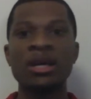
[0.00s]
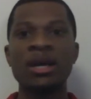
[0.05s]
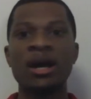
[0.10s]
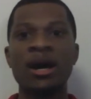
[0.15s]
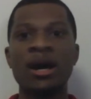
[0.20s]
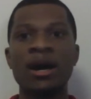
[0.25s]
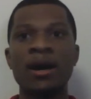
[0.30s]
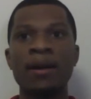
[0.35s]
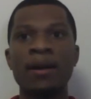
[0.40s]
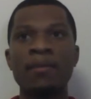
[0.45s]

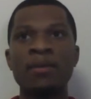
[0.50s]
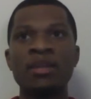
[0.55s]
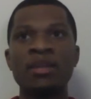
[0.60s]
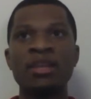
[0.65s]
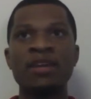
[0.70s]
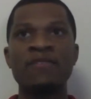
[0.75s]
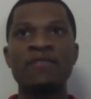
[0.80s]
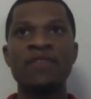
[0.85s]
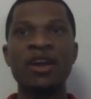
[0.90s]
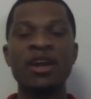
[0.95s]
um, in
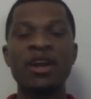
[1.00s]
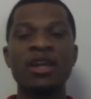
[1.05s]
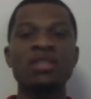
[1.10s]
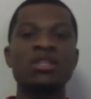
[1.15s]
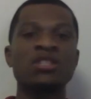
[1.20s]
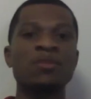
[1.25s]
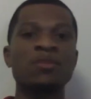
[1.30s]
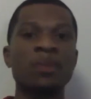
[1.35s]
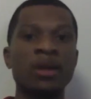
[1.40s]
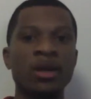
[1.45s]
their various
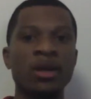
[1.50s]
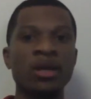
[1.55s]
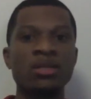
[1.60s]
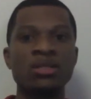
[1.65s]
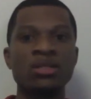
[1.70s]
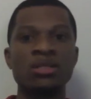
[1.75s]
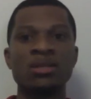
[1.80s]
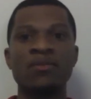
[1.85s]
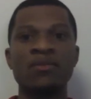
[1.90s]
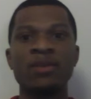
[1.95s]
experience
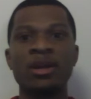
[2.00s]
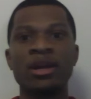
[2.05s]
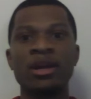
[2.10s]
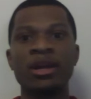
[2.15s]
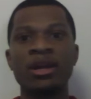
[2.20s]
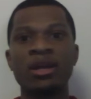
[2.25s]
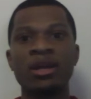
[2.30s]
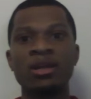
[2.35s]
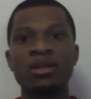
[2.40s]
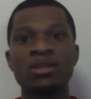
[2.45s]
and the
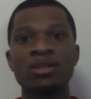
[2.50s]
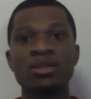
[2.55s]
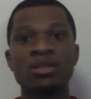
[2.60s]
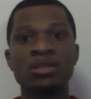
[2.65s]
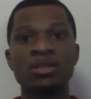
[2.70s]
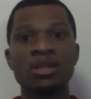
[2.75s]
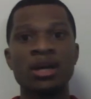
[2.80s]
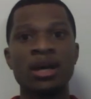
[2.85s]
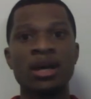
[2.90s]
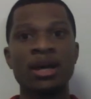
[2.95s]

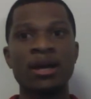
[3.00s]
various uh,